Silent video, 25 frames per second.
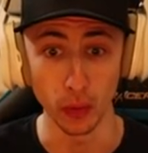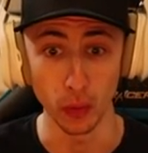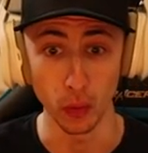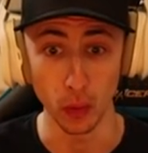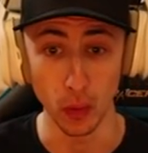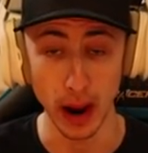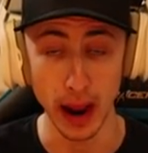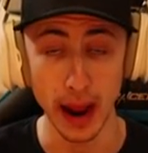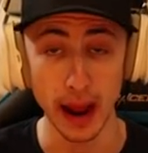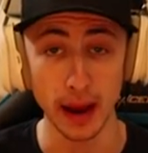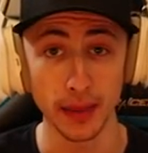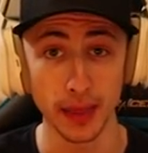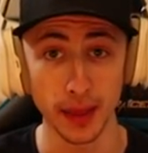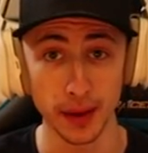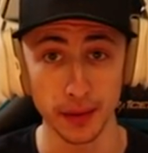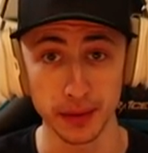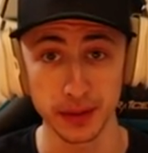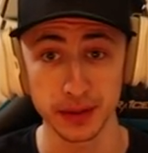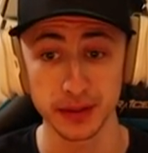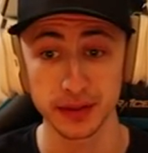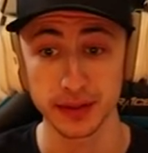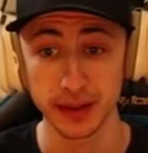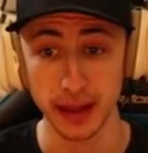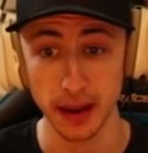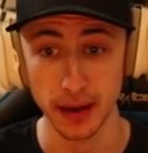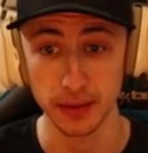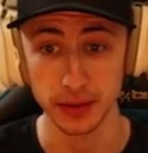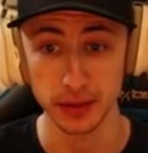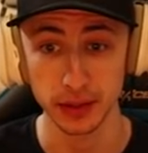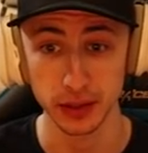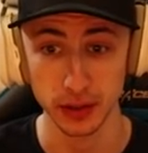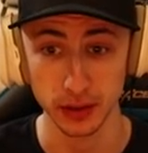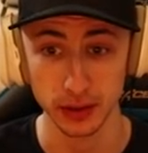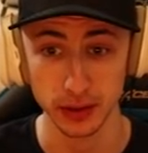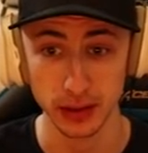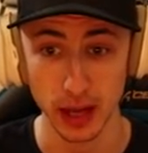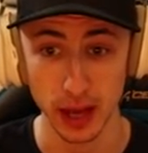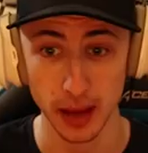Wow, that was that was a
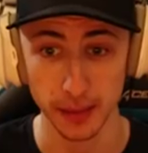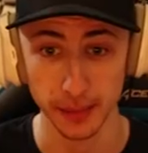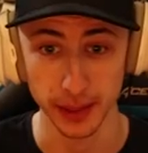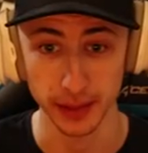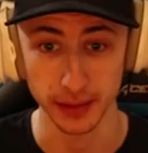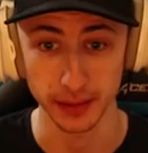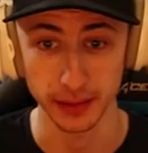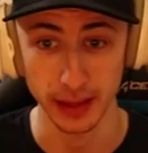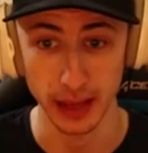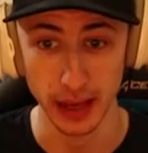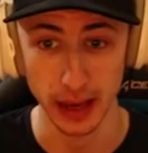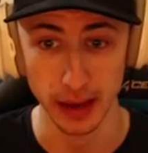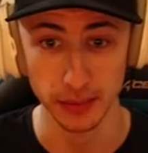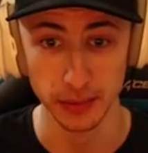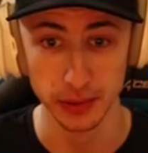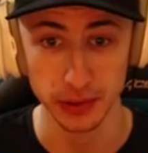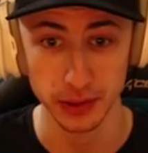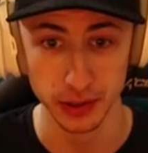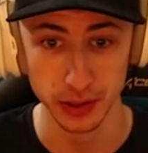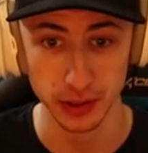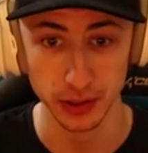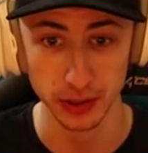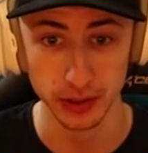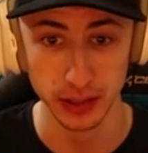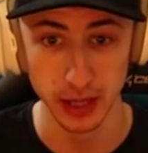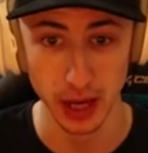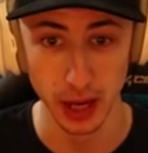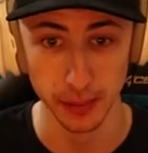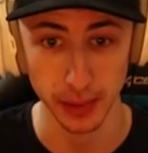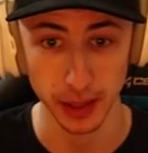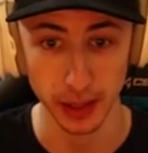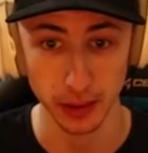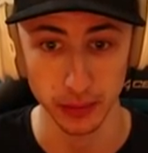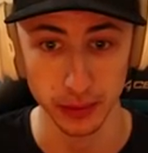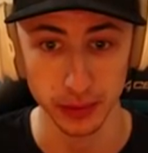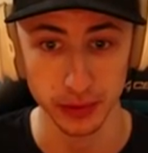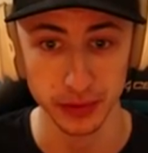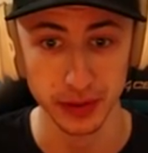good comment. That was a good
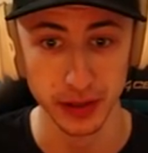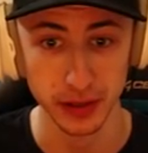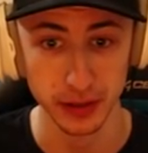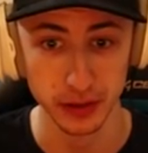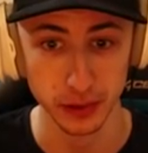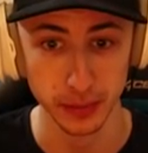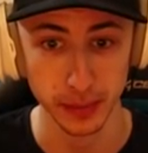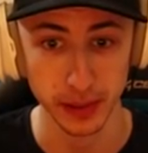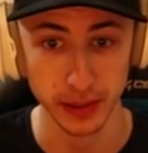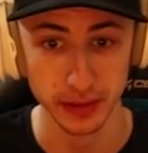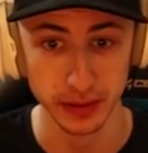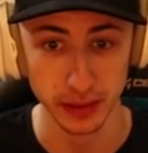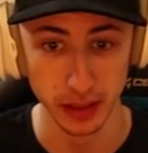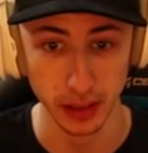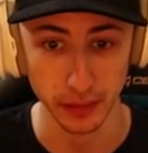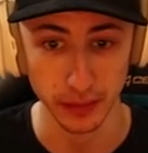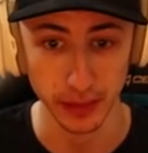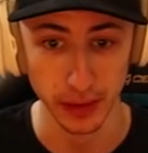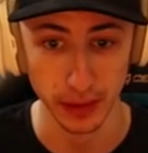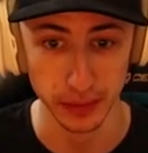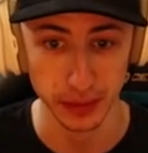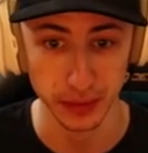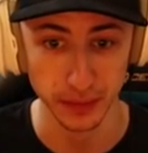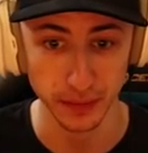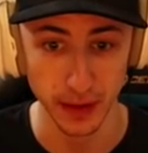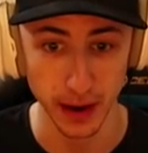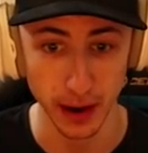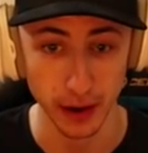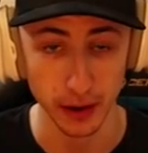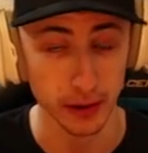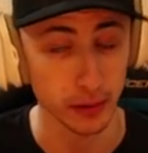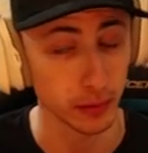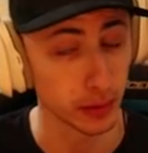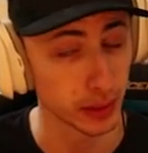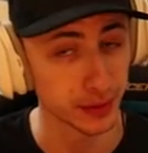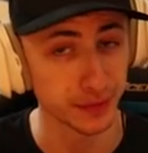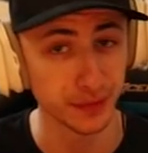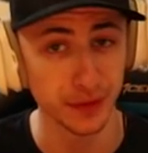comment. I will say so myself. That was fire.
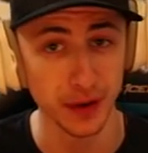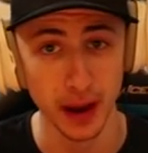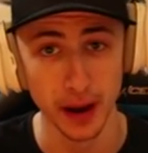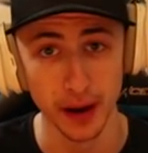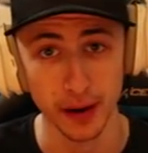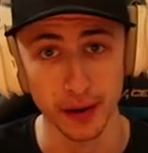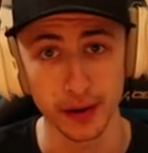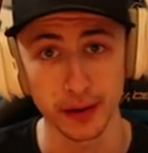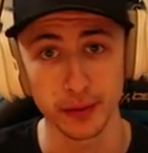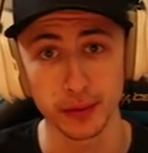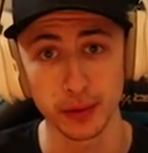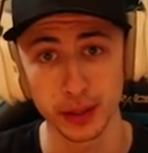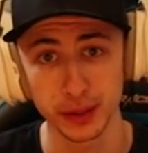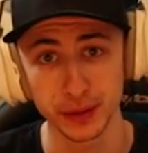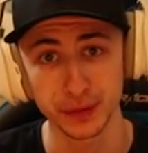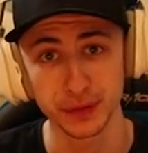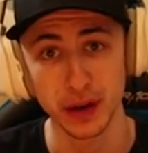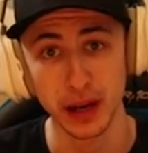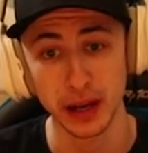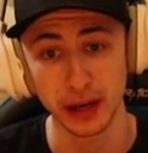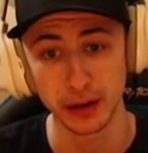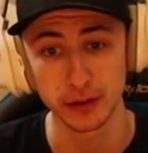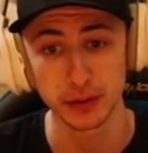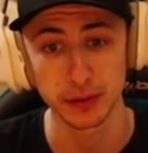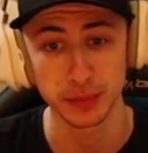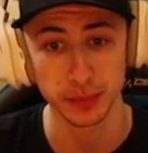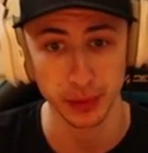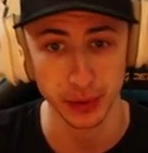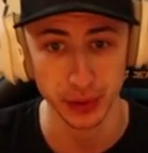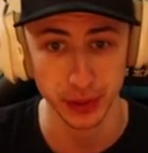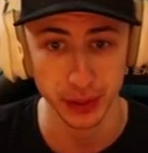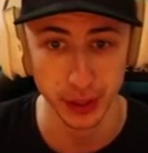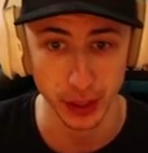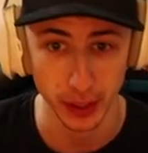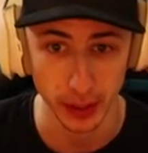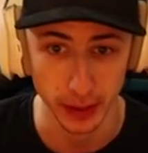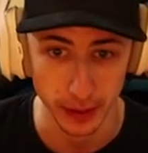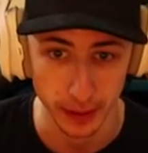It was fire. It was fire. It was pretty
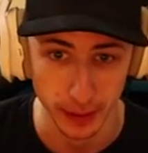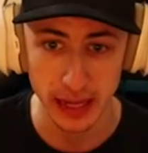good.